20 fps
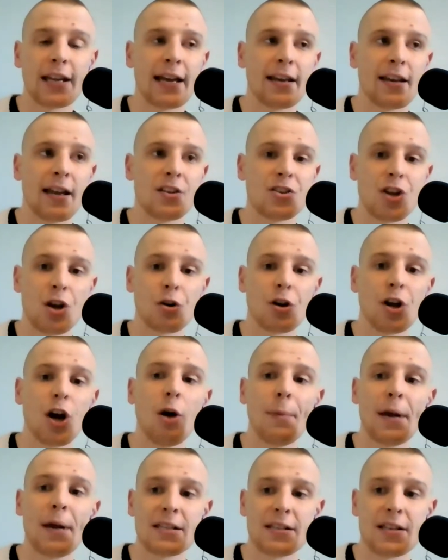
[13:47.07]
and Joe
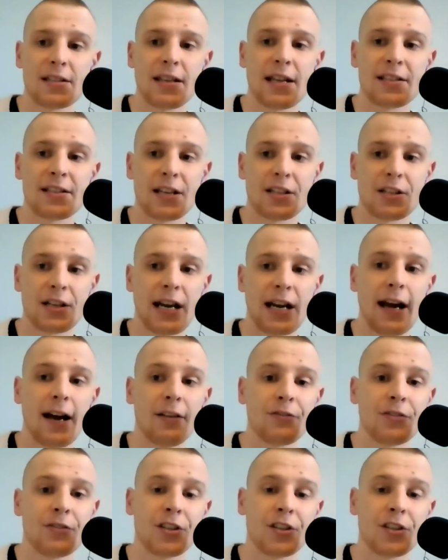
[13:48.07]
Gomez at centre half,